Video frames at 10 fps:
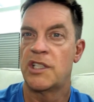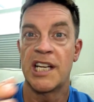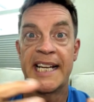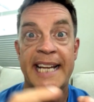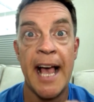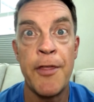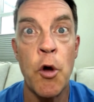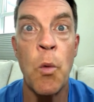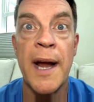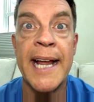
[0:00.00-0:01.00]

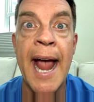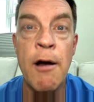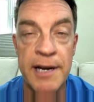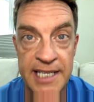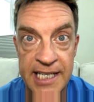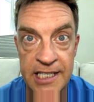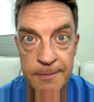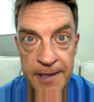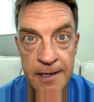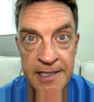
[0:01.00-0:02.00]
together we're guaranteed to
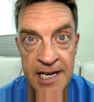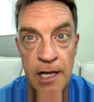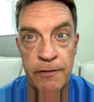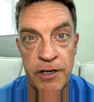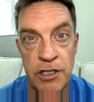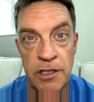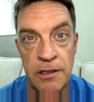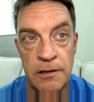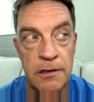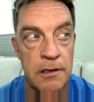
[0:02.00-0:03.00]
be on
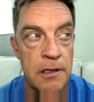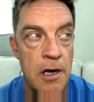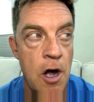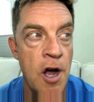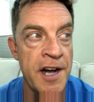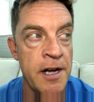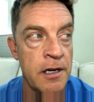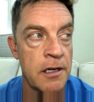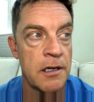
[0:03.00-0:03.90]
television on